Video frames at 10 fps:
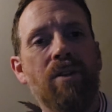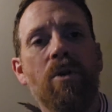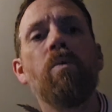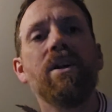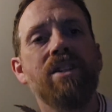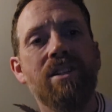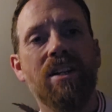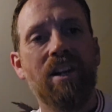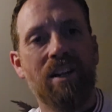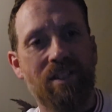there wasn't
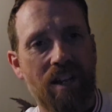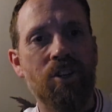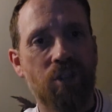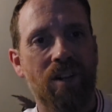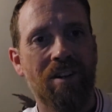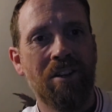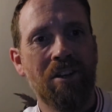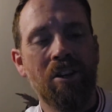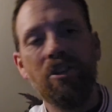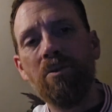an extension,
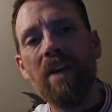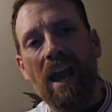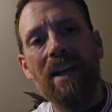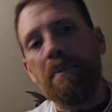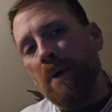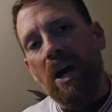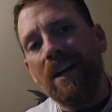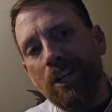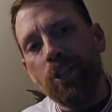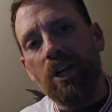you can't punish